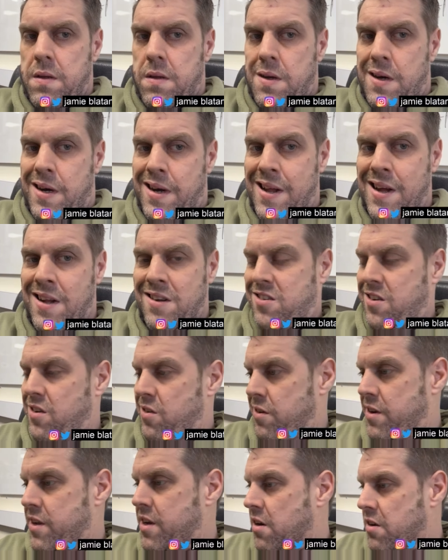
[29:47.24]
I'd actually
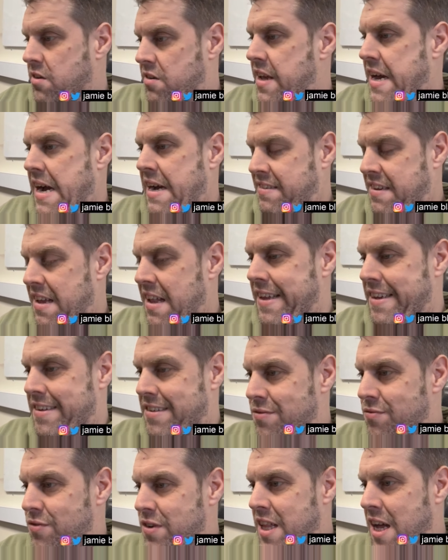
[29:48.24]
already gone to the asset list
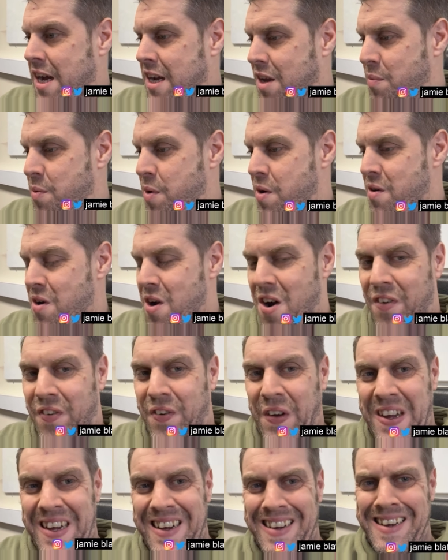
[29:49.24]
and ripped that computer off.
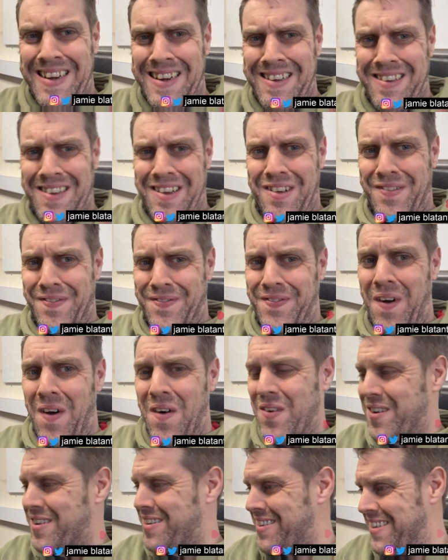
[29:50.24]
It's
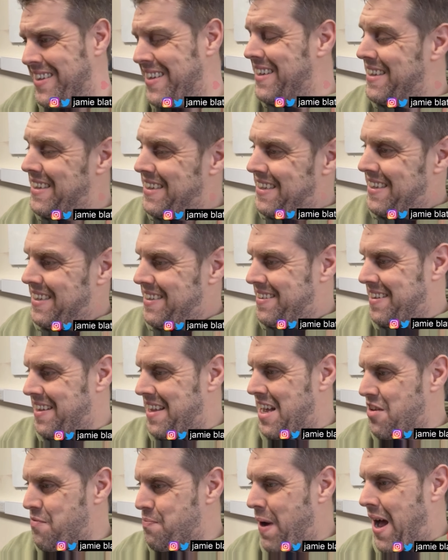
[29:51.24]
fucked. So
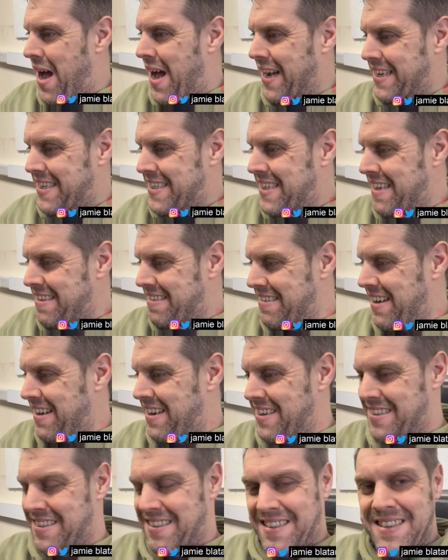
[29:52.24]
that's back. That's
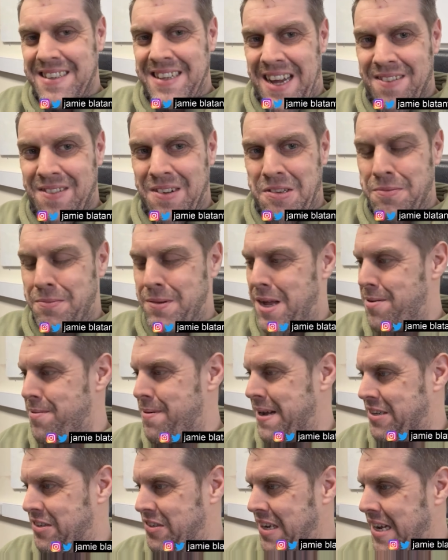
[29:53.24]
nice. Now I've got someone out of
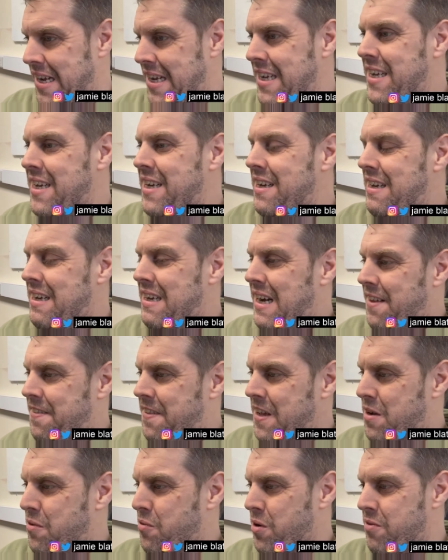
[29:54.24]
battery. I think
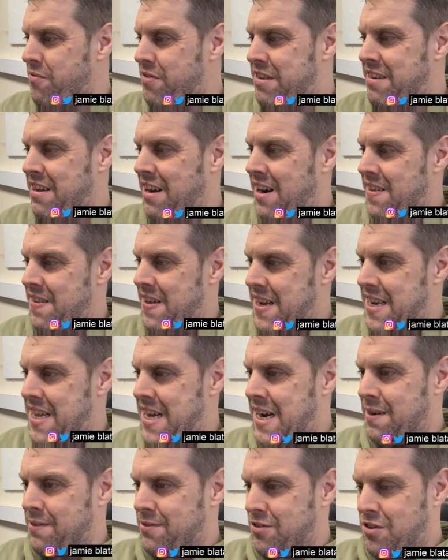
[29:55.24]
I'm going to retire that
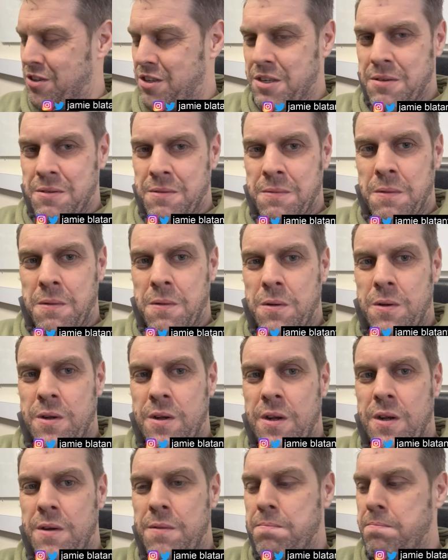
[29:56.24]
now just to
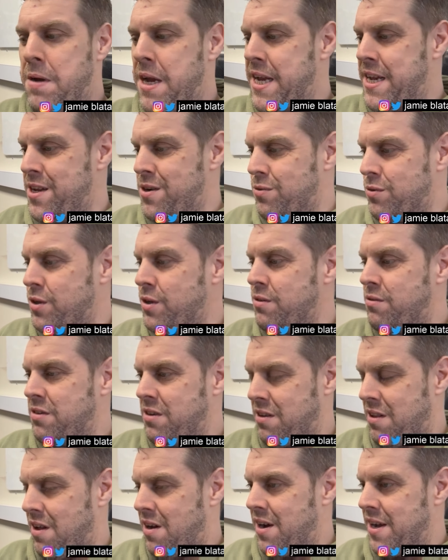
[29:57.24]
menial duties
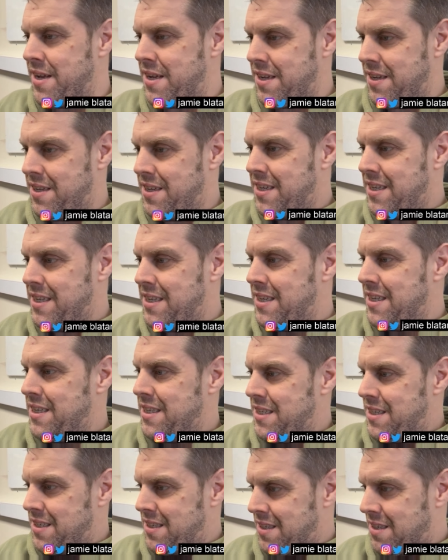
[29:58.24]
like
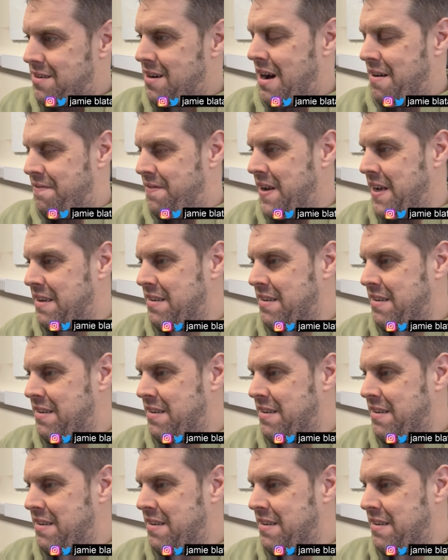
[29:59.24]
graphics